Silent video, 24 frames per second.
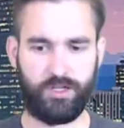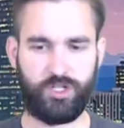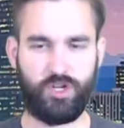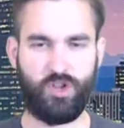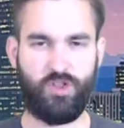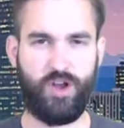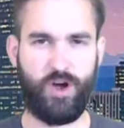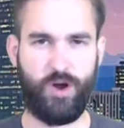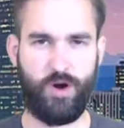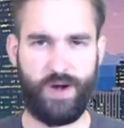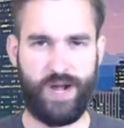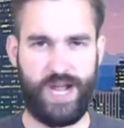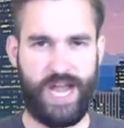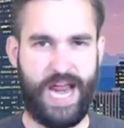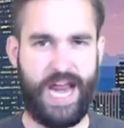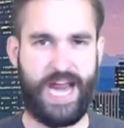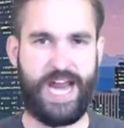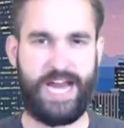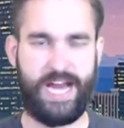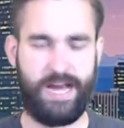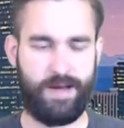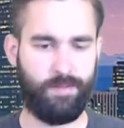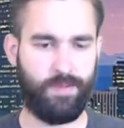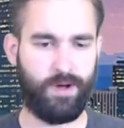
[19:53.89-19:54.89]
to their
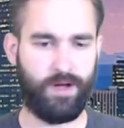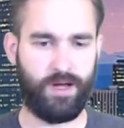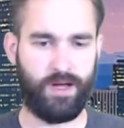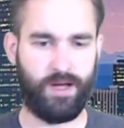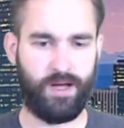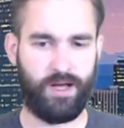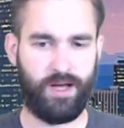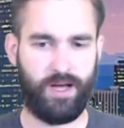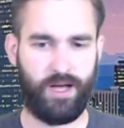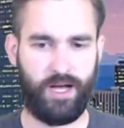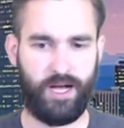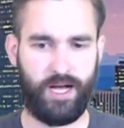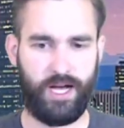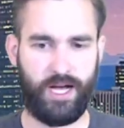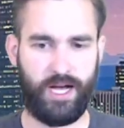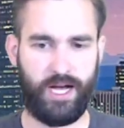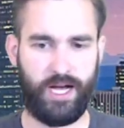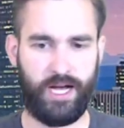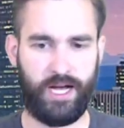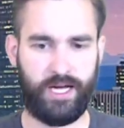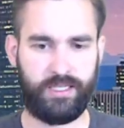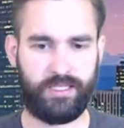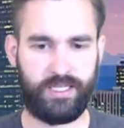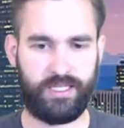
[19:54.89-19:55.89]
name
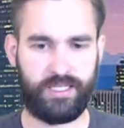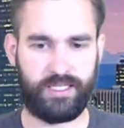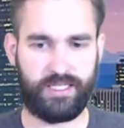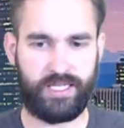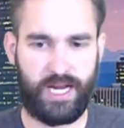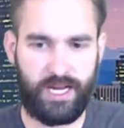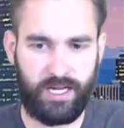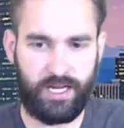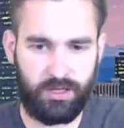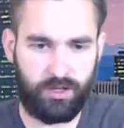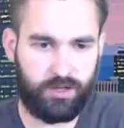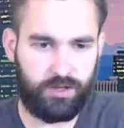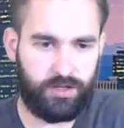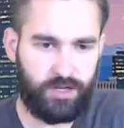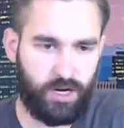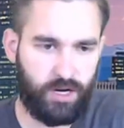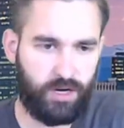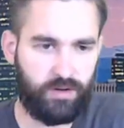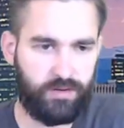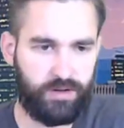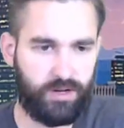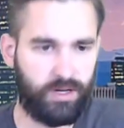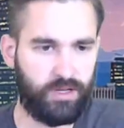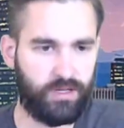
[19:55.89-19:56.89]
to say
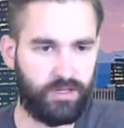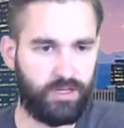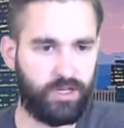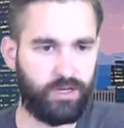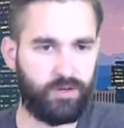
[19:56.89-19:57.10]
that